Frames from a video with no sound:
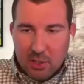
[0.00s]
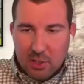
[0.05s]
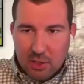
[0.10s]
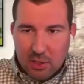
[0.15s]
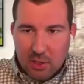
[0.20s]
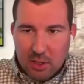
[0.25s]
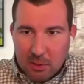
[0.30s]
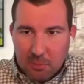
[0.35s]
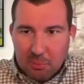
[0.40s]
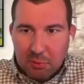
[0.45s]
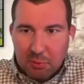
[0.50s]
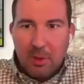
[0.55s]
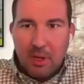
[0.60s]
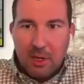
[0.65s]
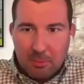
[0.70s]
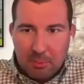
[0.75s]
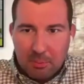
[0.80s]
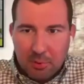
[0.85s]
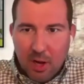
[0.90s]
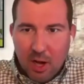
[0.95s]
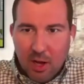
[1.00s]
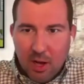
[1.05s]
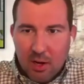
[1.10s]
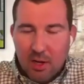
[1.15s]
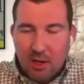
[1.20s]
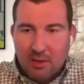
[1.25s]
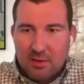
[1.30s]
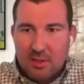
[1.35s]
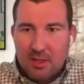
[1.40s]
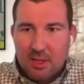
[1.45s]
As you're implementing
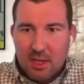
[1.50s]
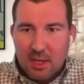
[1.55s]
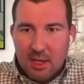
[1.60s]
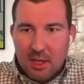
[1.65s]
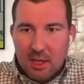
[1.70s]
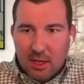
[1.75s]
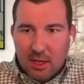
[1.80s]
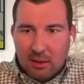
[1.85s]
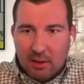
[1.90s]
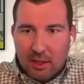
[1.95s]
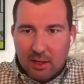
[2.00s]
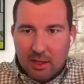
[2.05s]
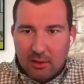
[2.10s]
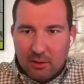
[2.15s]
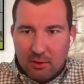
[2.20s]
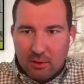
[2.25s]
products, like